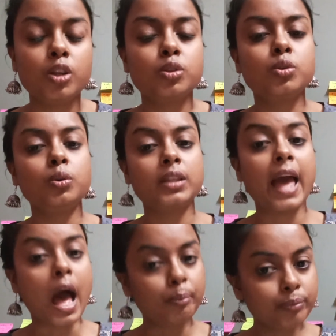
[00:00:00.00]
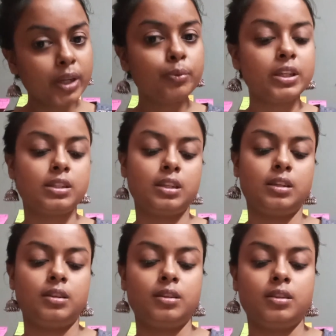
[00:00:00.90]
So the
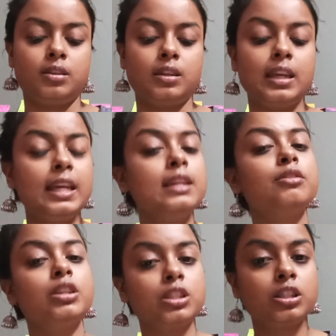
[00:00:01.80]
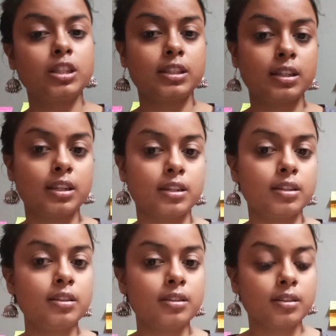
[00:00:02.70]
ambiguity in rigid designator